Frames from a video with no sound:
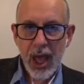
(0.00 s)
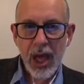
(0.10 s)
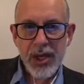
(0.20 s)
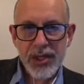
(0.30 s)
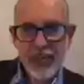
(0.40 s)

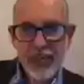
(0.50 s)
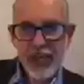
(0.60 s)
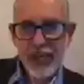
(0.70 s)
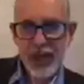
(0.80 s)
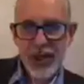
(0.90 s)

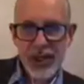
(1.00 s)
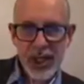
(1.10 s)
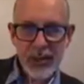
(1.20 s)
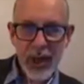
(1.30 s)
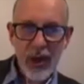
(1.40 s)
Somebody's asking
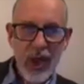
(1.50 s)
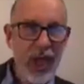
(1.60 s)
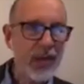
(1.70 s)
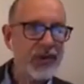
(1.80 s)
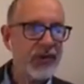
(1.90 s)
about
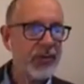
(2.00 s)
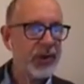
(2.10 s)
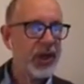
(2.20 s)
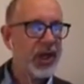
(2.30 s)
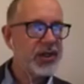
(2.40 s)
apps for
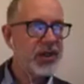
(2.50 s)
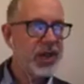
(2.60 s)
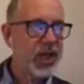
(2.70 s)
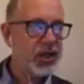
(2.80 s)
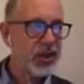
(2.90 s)

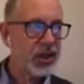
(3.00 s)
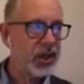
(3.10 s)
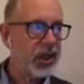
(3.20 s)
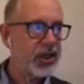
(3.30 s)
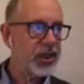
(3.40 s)
pronunciation and
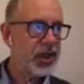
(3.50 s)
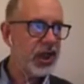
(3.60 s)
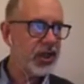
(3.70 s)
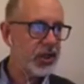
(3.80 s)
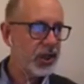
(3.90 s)

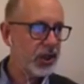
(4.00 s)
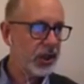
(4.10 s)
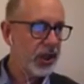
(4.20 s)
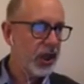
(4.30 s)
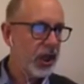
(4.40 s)
intonation.
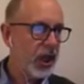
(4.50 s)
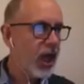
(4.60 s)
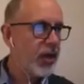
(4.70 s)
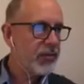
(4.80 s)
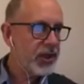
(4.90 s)

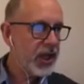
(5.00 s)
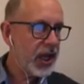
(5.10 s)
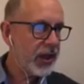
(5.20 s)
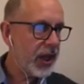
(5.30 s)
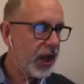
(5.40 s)
Yeah,
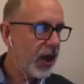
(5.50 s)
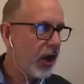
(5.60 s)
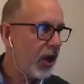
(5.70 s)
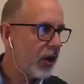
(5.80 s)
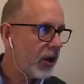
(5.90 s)
there
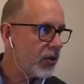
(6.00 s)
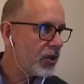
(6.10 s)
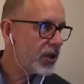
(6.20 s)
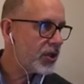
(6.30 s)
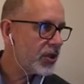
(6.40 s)
are. I'll
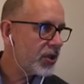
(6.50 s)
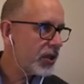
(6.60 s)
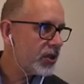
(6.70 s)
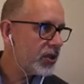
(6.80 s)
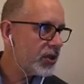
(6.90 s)
just
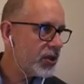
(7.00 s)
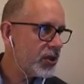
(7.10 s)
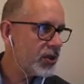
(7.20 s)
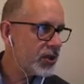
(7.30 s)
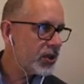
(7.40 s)

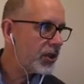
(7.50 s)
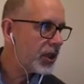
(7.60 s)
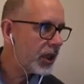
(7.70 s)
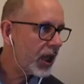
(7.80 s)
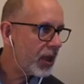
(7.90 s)

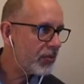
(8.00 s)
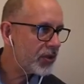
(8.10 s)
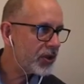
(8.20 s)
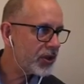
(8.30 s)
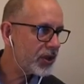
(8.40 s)
dig up
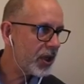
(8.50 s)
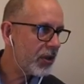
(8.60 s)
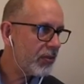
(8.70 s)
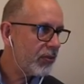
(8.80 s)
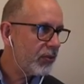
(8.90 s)

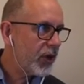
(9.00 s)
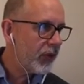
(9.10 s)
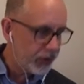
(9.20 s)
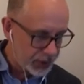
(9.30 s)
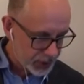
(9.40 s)
some
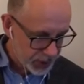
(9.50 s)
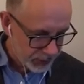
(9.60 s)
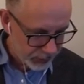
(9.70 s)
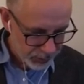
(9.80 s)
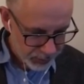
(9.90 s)
references for